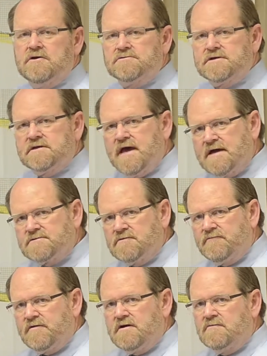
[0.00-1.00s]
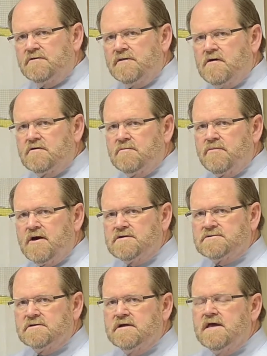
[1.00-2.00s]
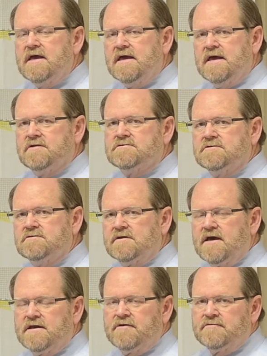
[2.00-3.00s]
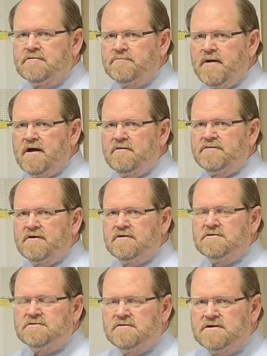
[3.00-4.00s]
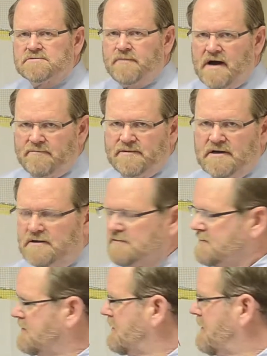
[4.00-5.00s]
using natural flow with no compression into an 800-pound, 32-inch pipeline.